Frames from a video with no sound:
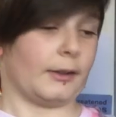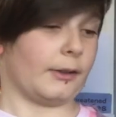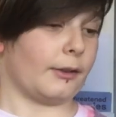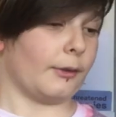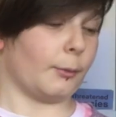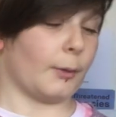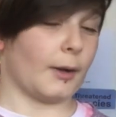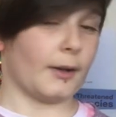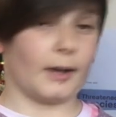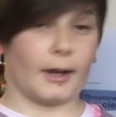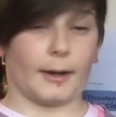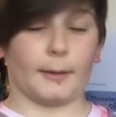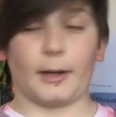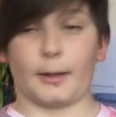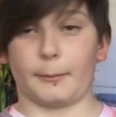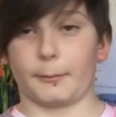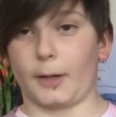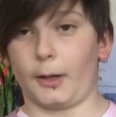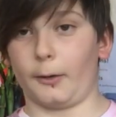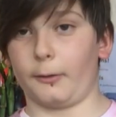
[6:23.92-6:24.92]
the one
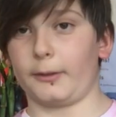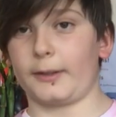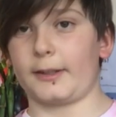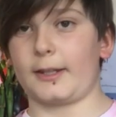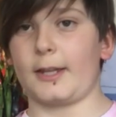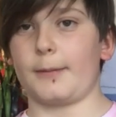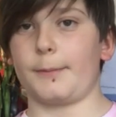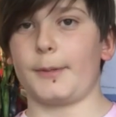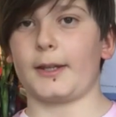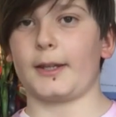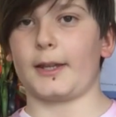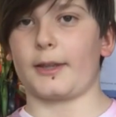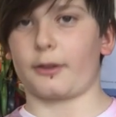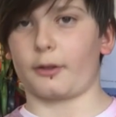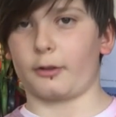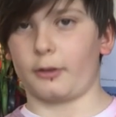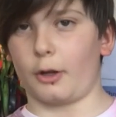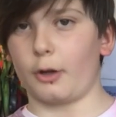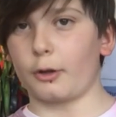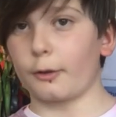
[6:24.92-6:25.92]
I'm currently keeping is
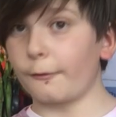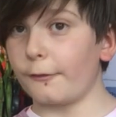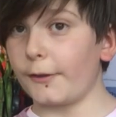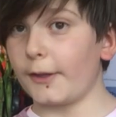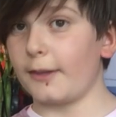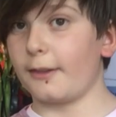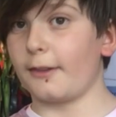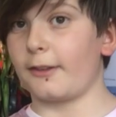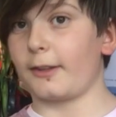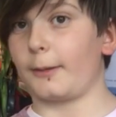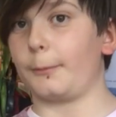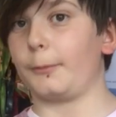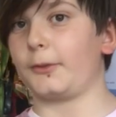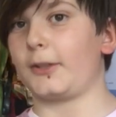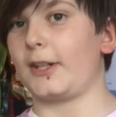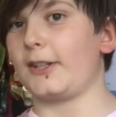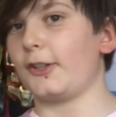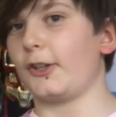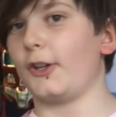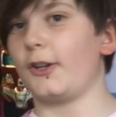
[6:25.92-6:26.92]
a long fin
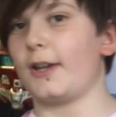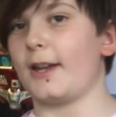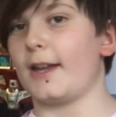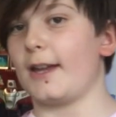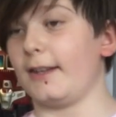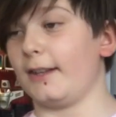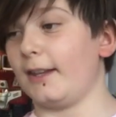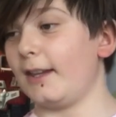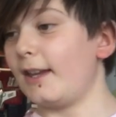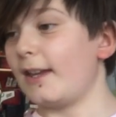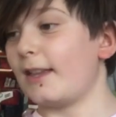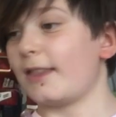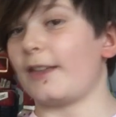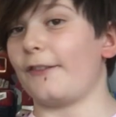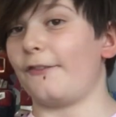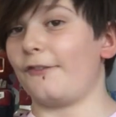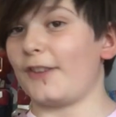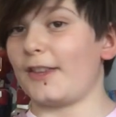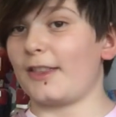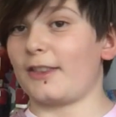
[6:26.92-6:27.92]
zebradaneo, and
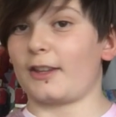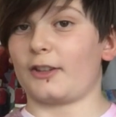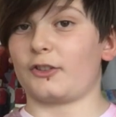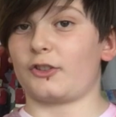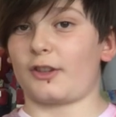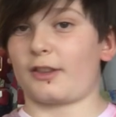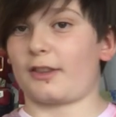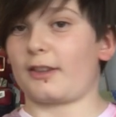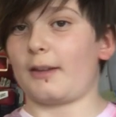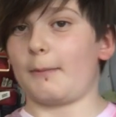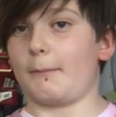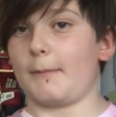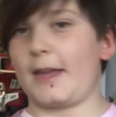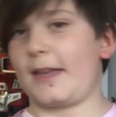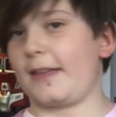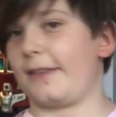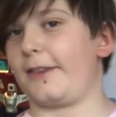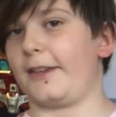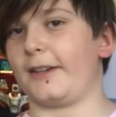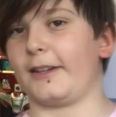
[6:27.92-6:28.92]
their fins are just
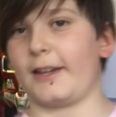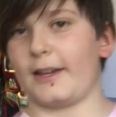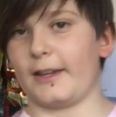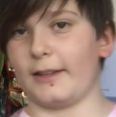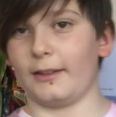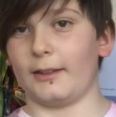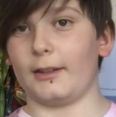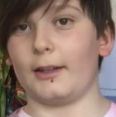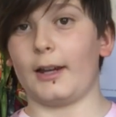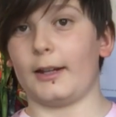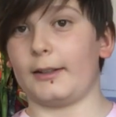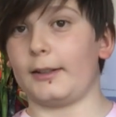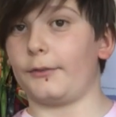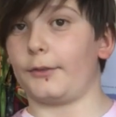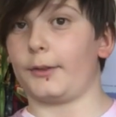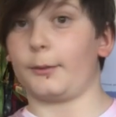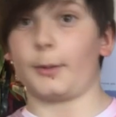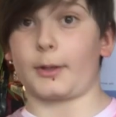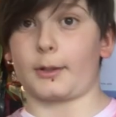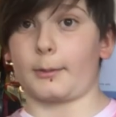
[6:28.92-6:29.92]
amazing, and I
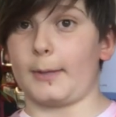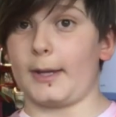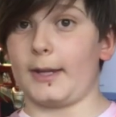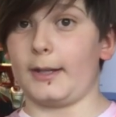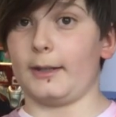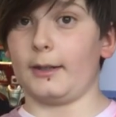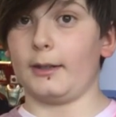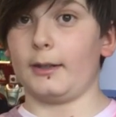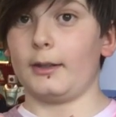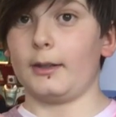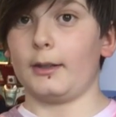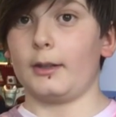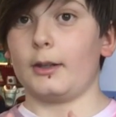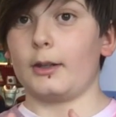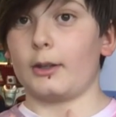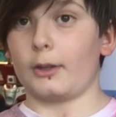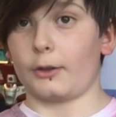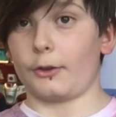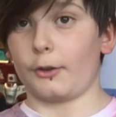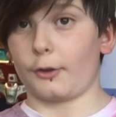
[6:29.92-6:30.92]
definitely recommend
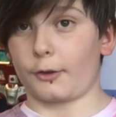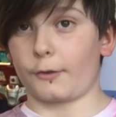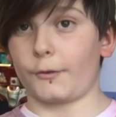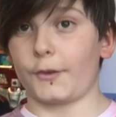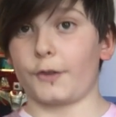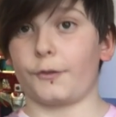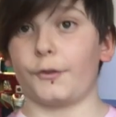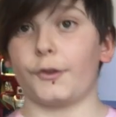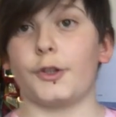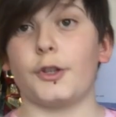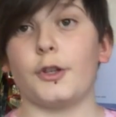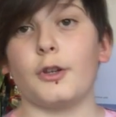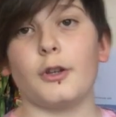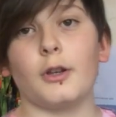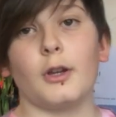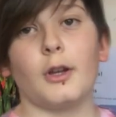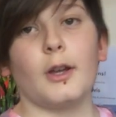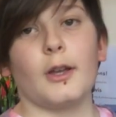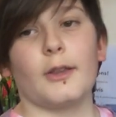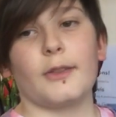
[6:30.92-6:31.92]
those fish for
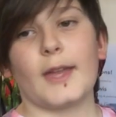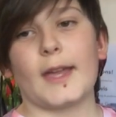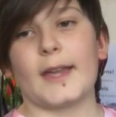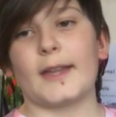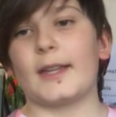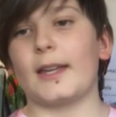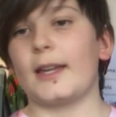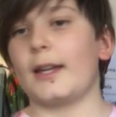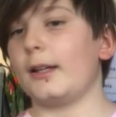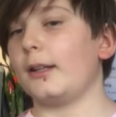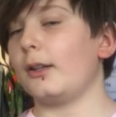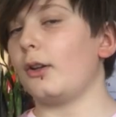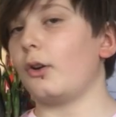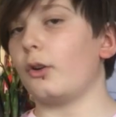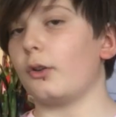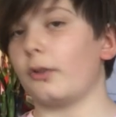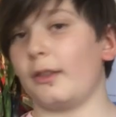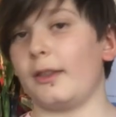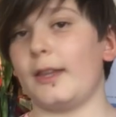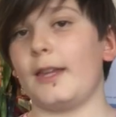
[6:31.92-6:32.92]
you. They can
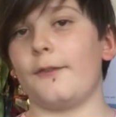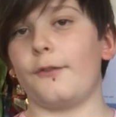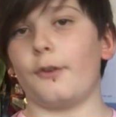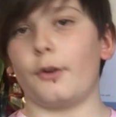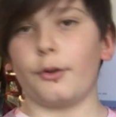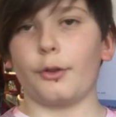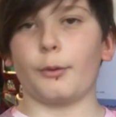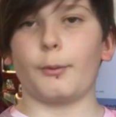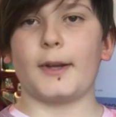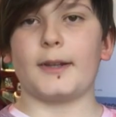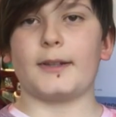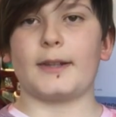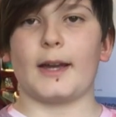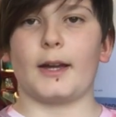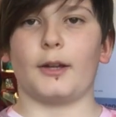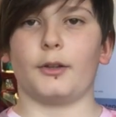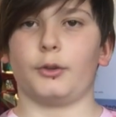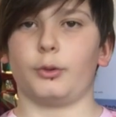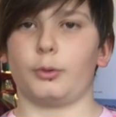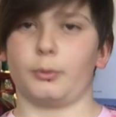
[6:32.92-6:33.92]
live all the way
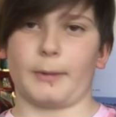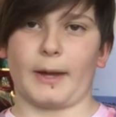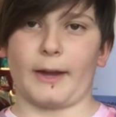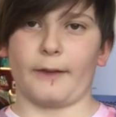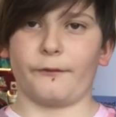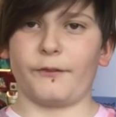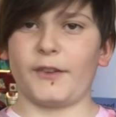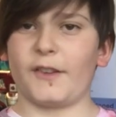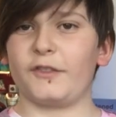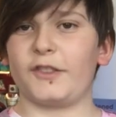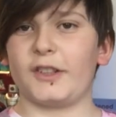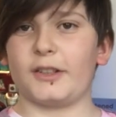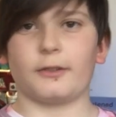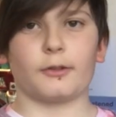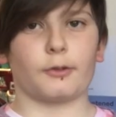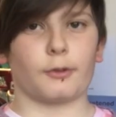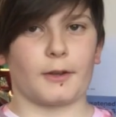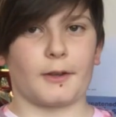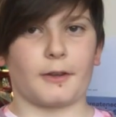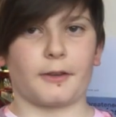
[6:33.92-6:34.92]
down to about 15
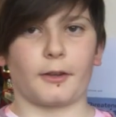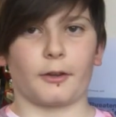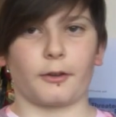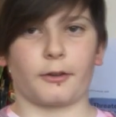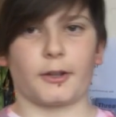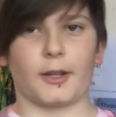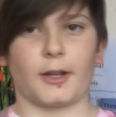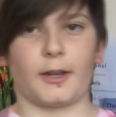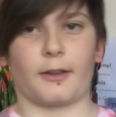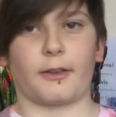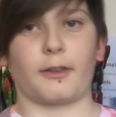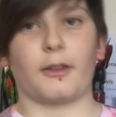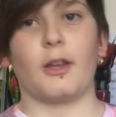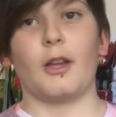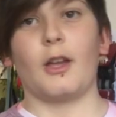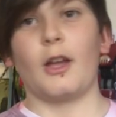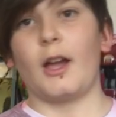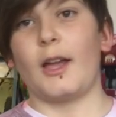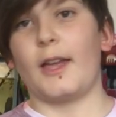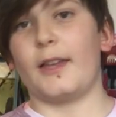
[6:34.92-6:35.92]
degrees Celsius
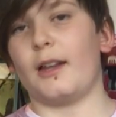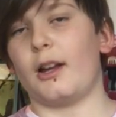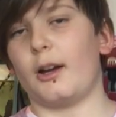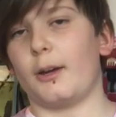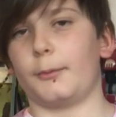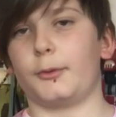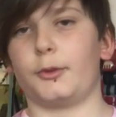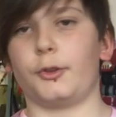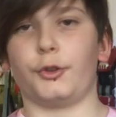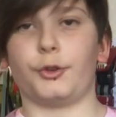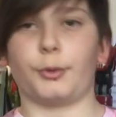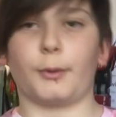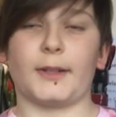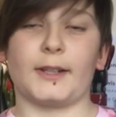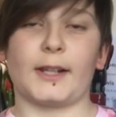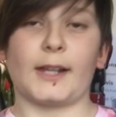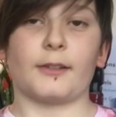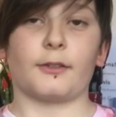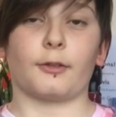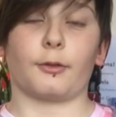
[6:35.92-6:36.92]
and up to
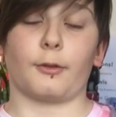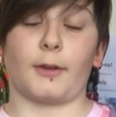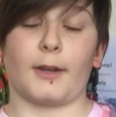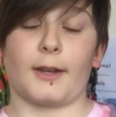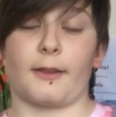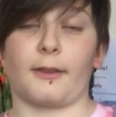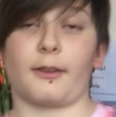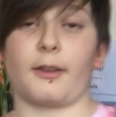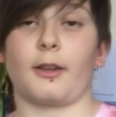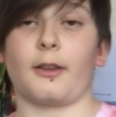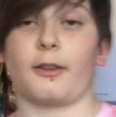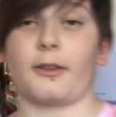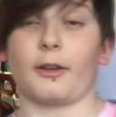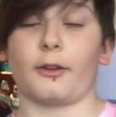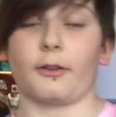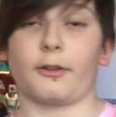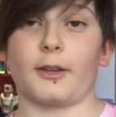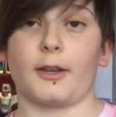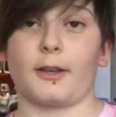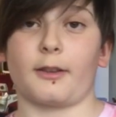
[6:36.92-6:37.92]
28 degrees
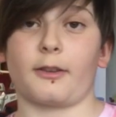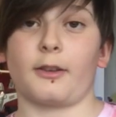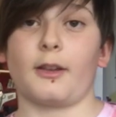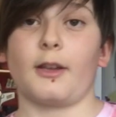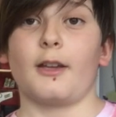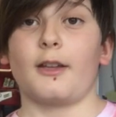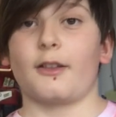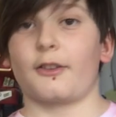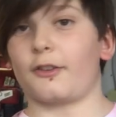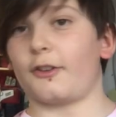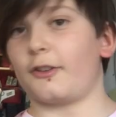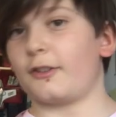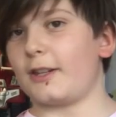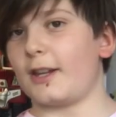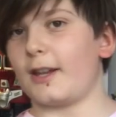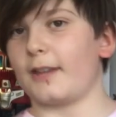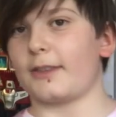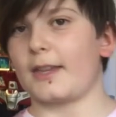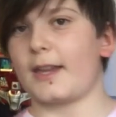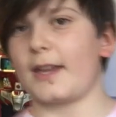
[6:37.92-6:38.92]
Celsius. So
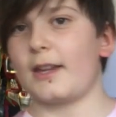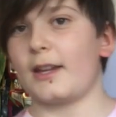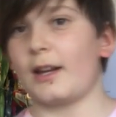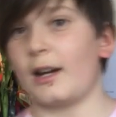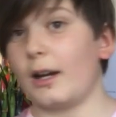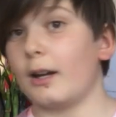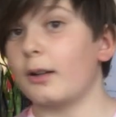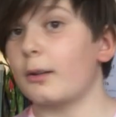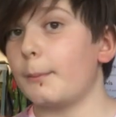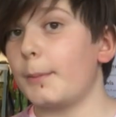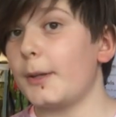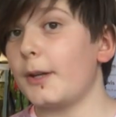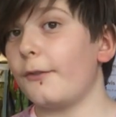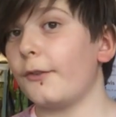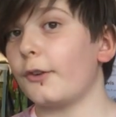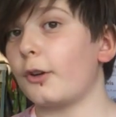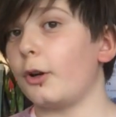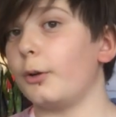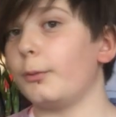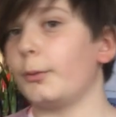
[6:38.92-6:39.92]
yeah, they are a bit
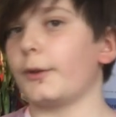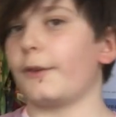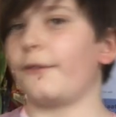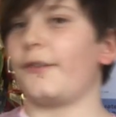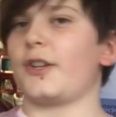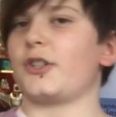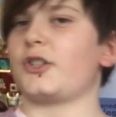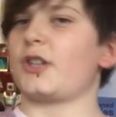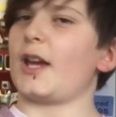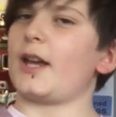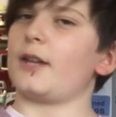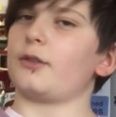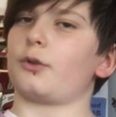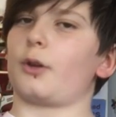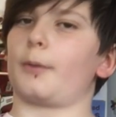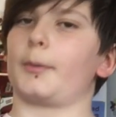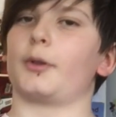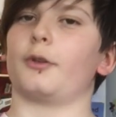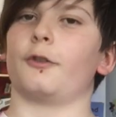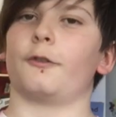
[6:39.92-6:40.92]
of a cold water fish and
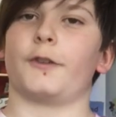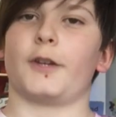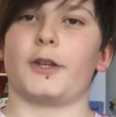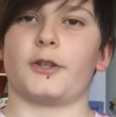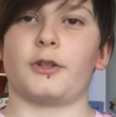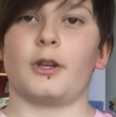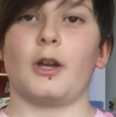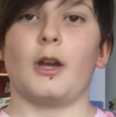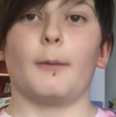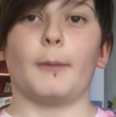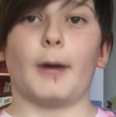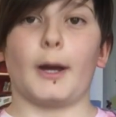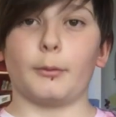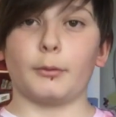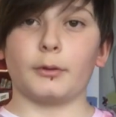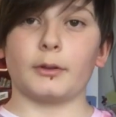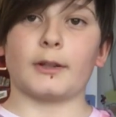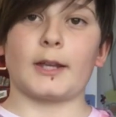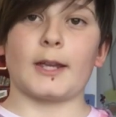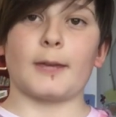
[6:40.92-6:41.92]
tropical fish, but I
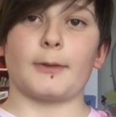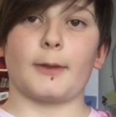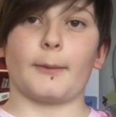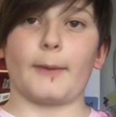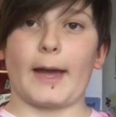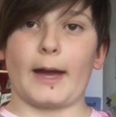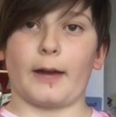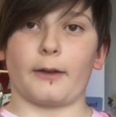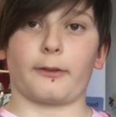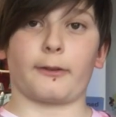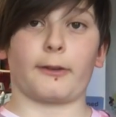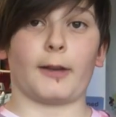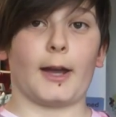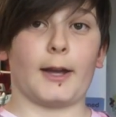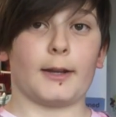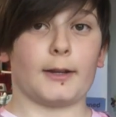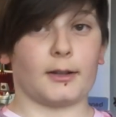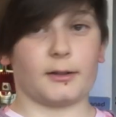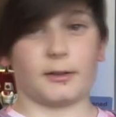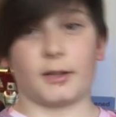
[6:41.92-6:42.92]
wouldn't keep them
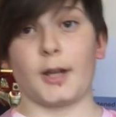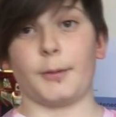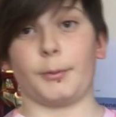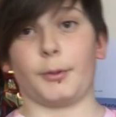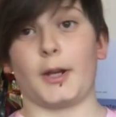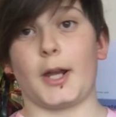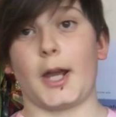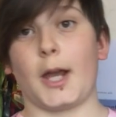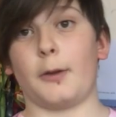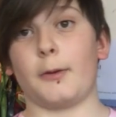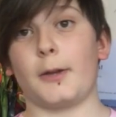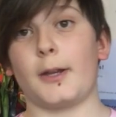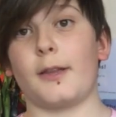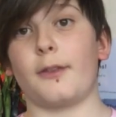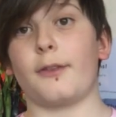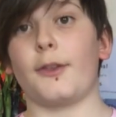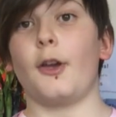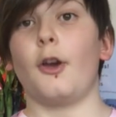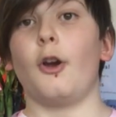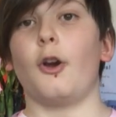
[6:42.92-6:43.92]
outside in temperate
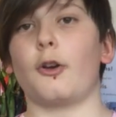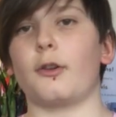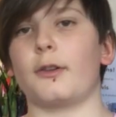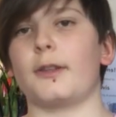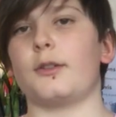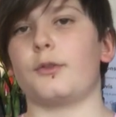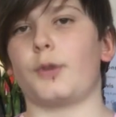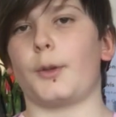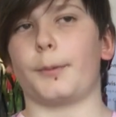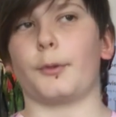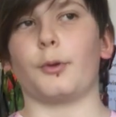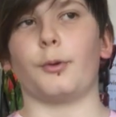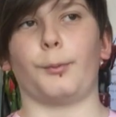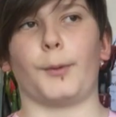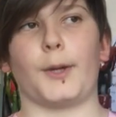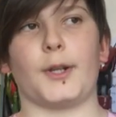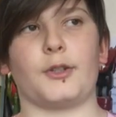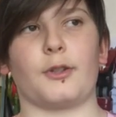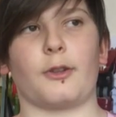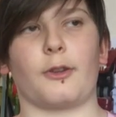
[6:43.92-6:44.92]
areas, only in tropical
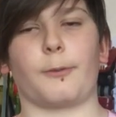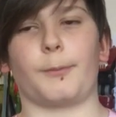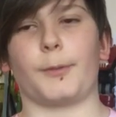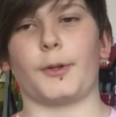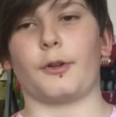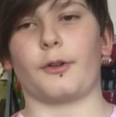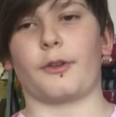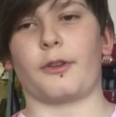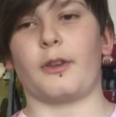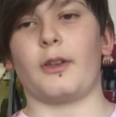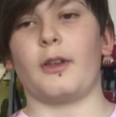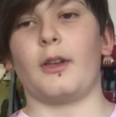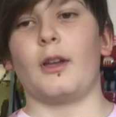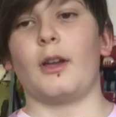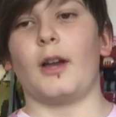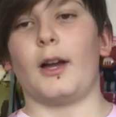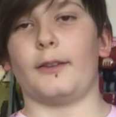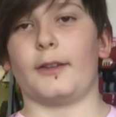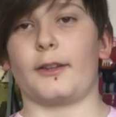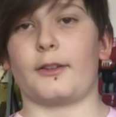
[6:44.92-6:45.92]
regions, because
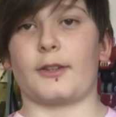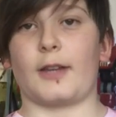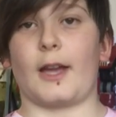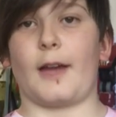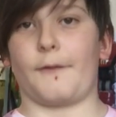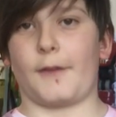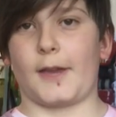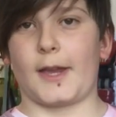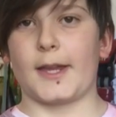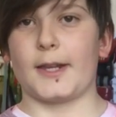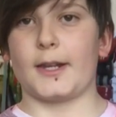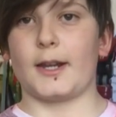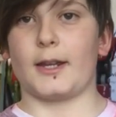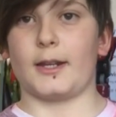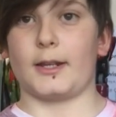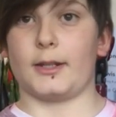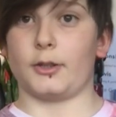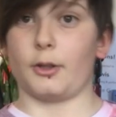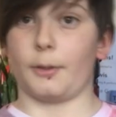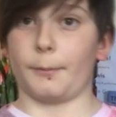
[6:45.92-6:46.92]
unless you have a heater
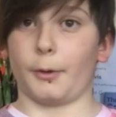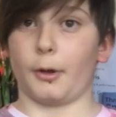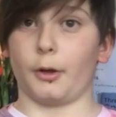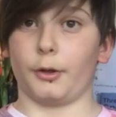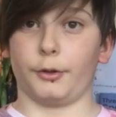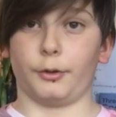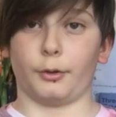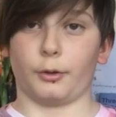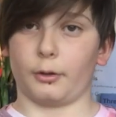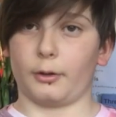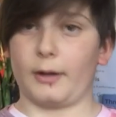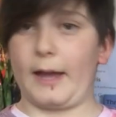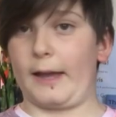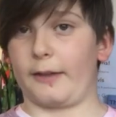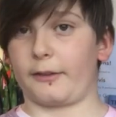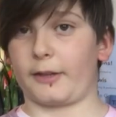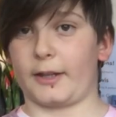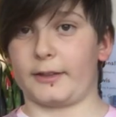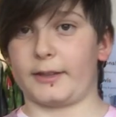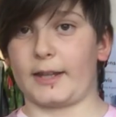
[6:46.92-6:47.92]
in your pond or
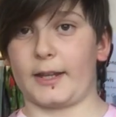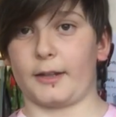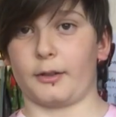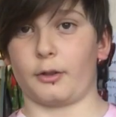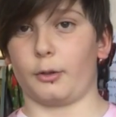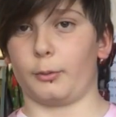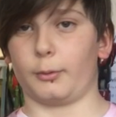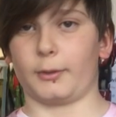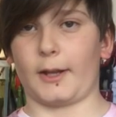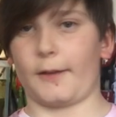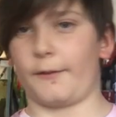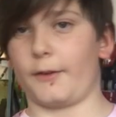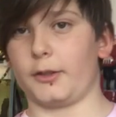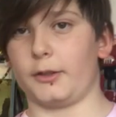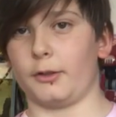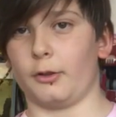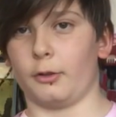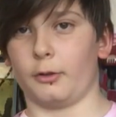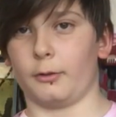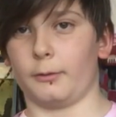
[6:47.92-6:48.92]
outside tank or whatever
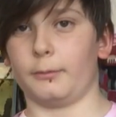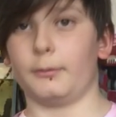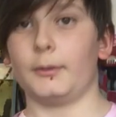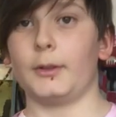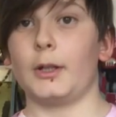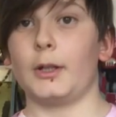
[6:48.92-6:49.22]
you're